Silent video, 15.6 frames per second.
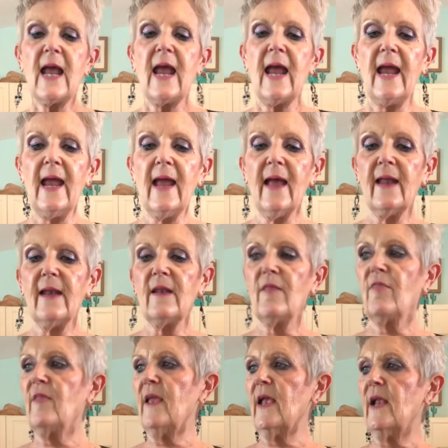And
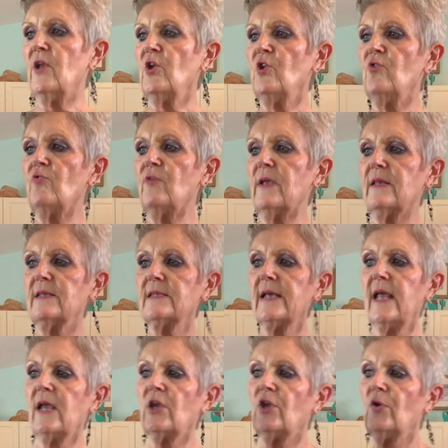then you can
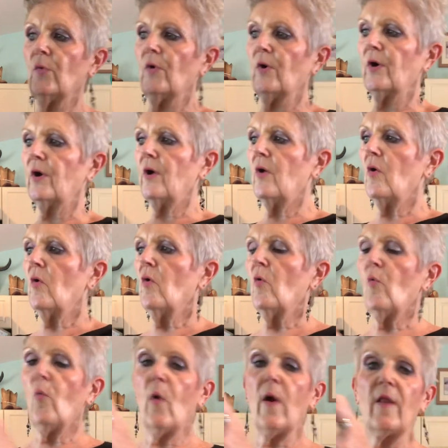take your
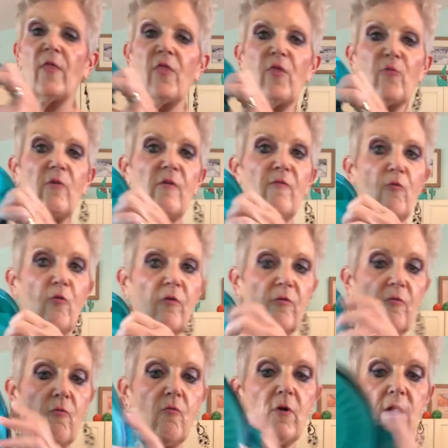1 3/4
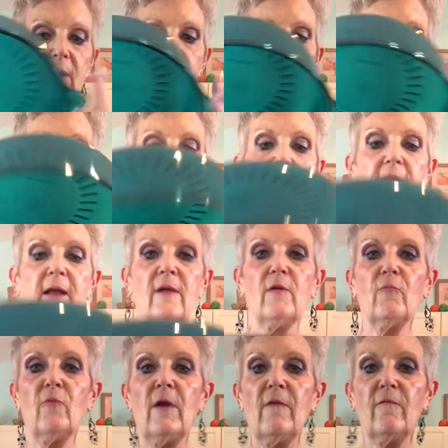quart cover
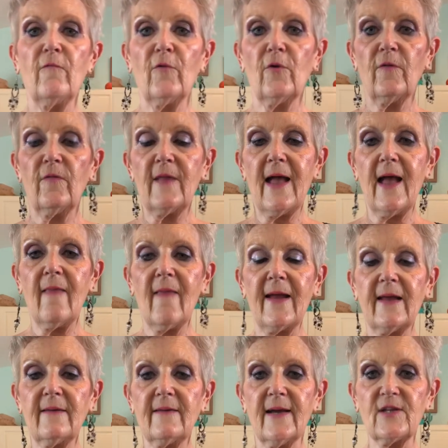and invert that like
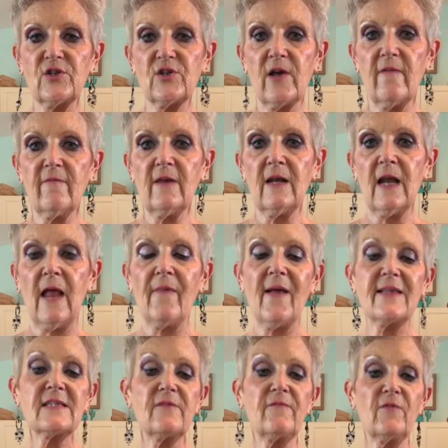a Dutch oven, and
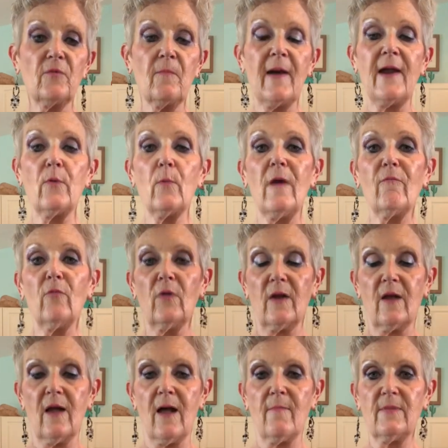that's if your microwave will
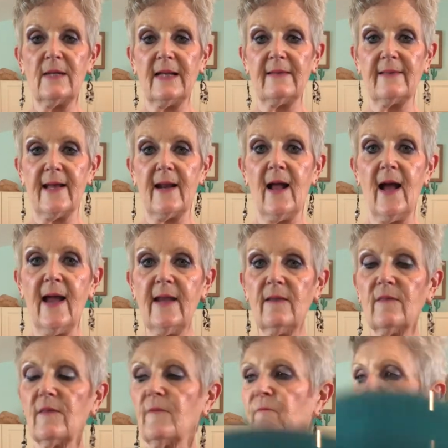accommodate that
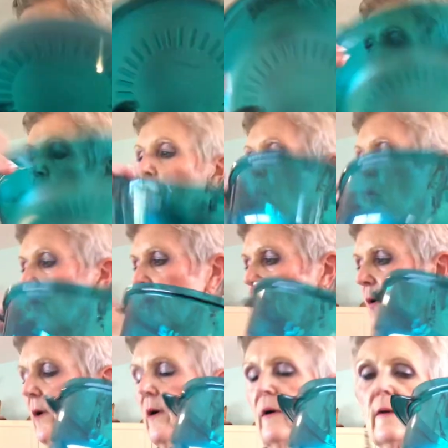height.
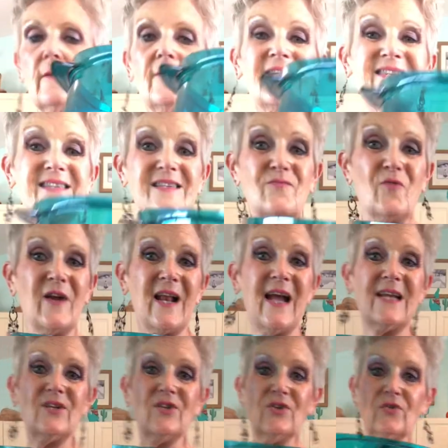Or this is what
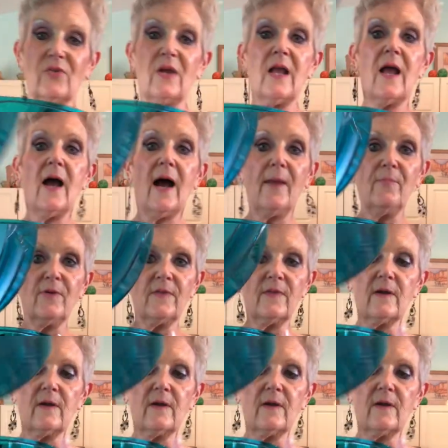I do. I put the